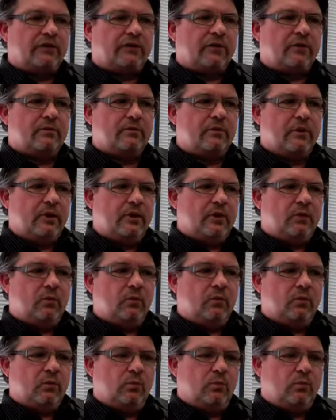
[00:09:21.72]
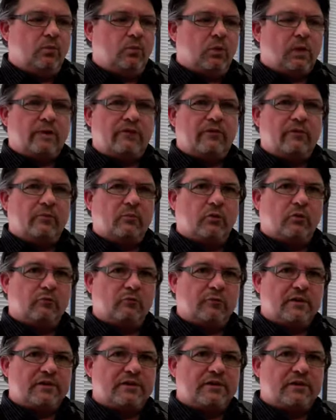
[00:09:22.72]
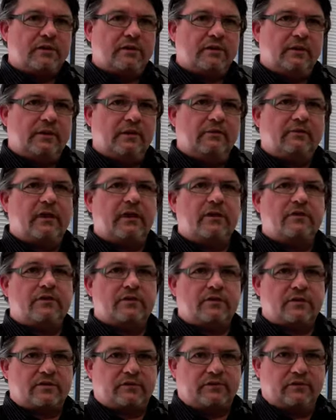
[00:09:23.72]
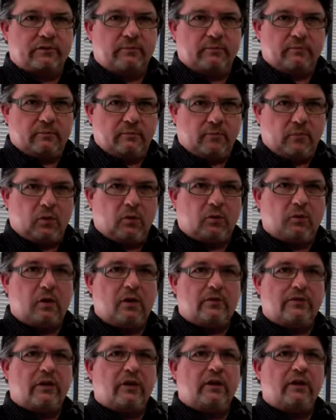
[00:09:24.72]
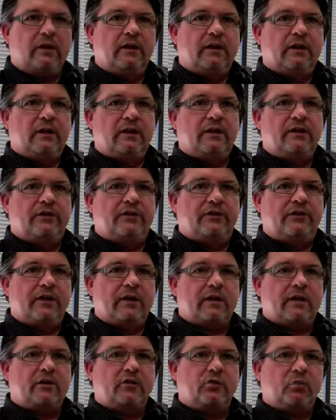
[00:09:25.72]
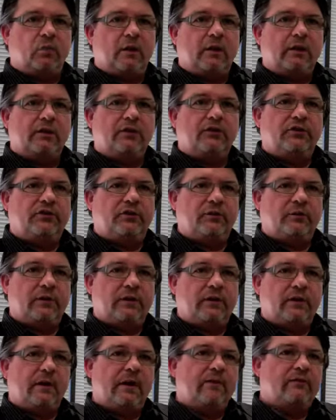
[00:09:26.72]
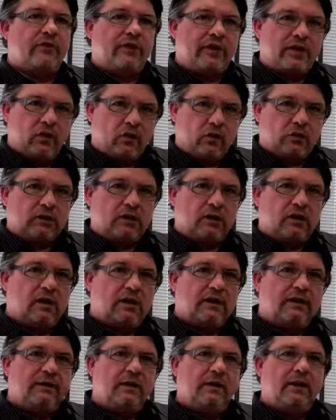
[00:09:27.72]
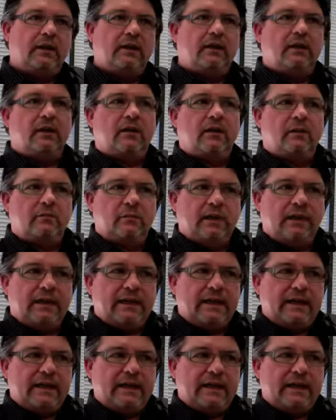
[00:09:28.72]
so one of the more recent innovations from Moreover is that, as well as doing everything online, the